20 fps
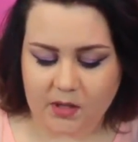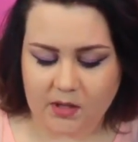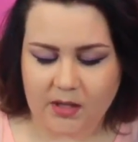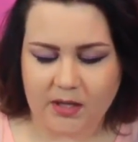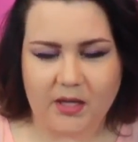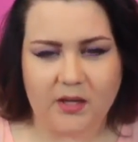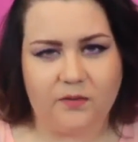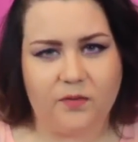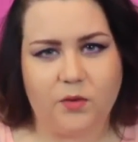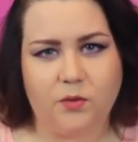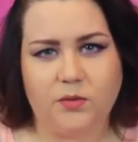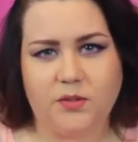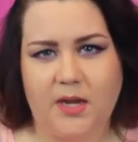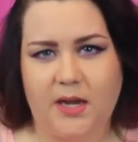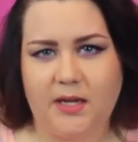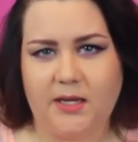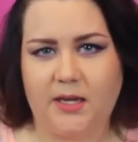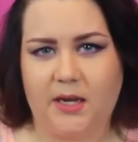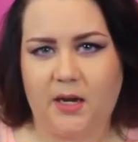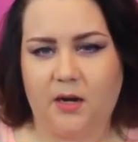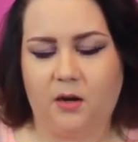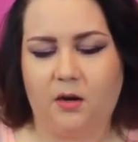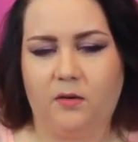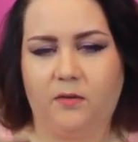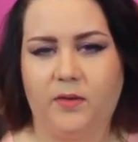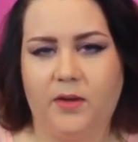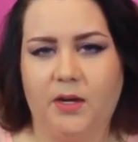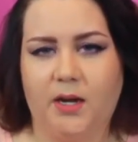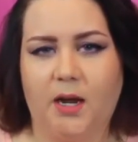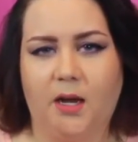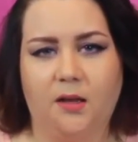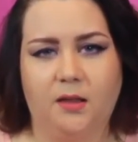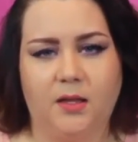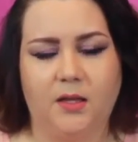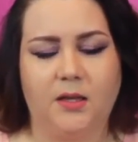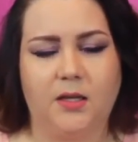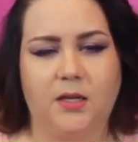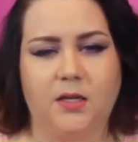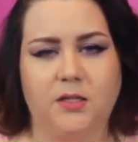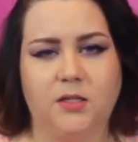Like, if you take care of it, I
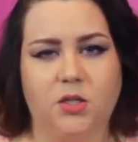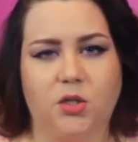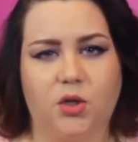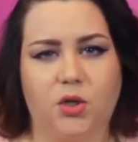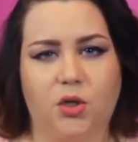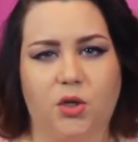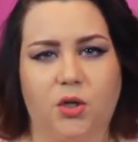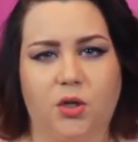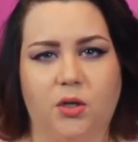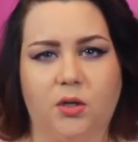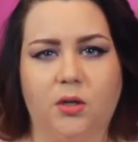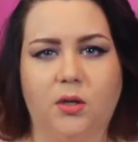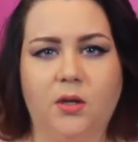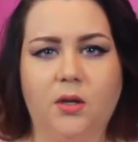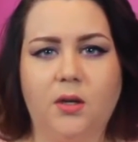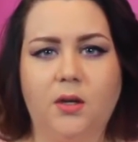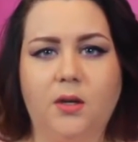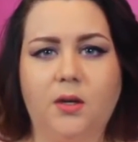think that it's a good